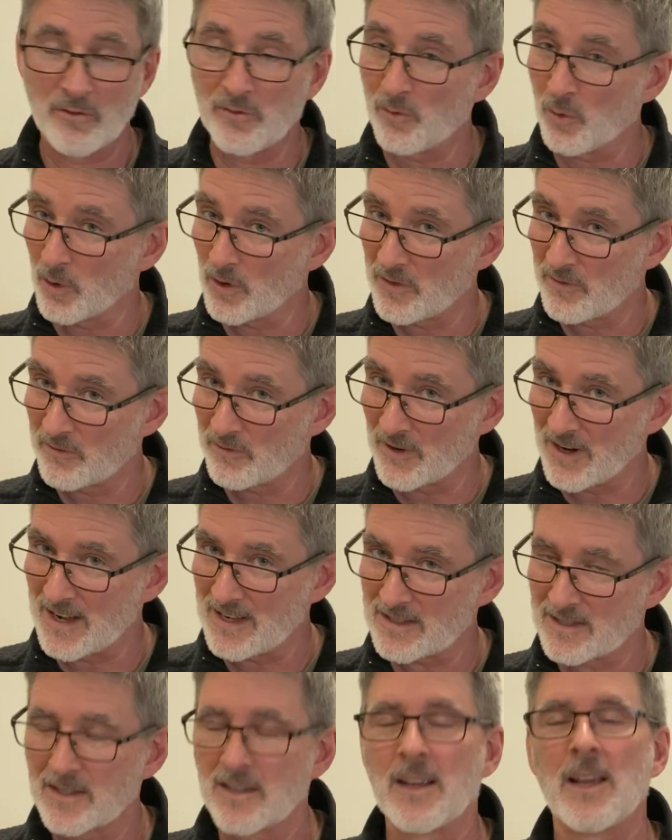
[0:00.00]
4th
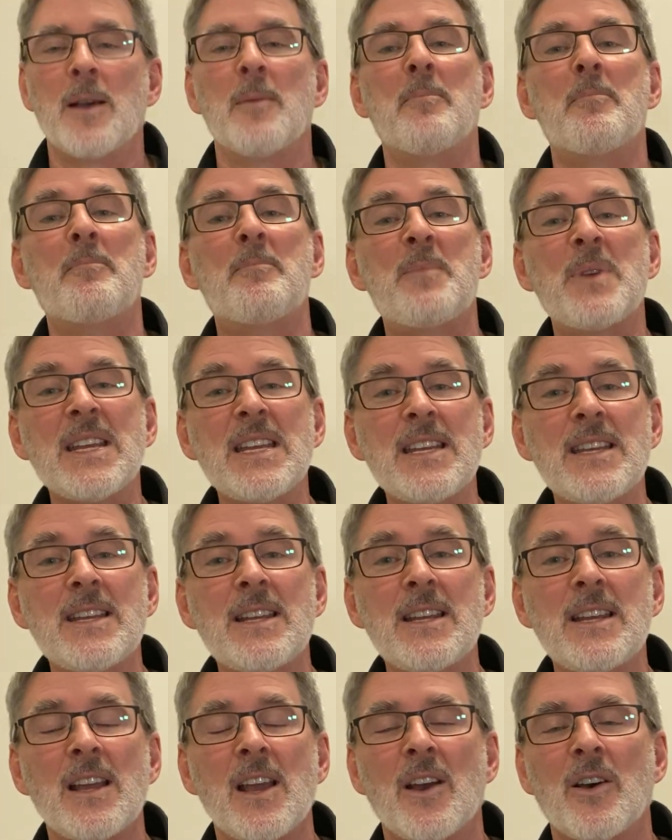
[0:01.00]
fret,
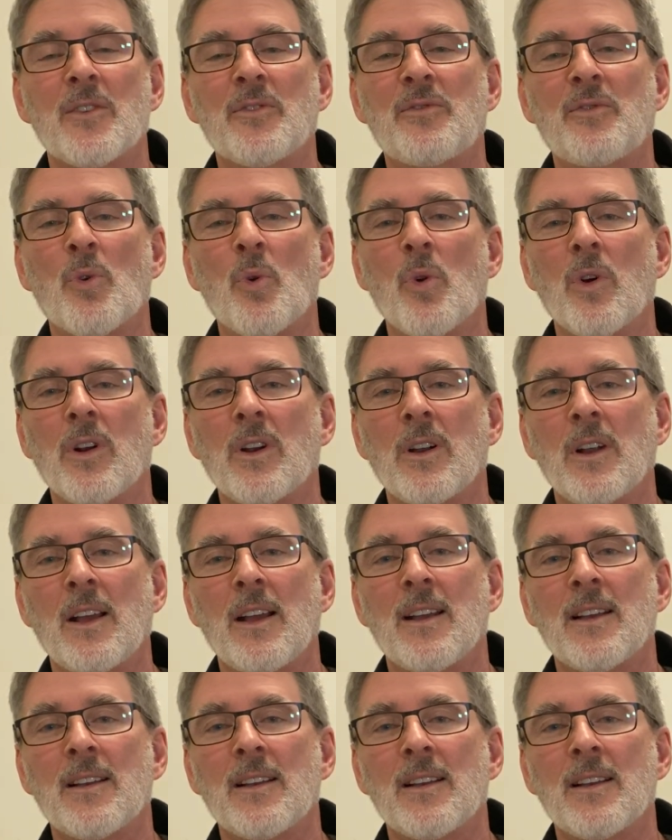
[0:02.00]
B4,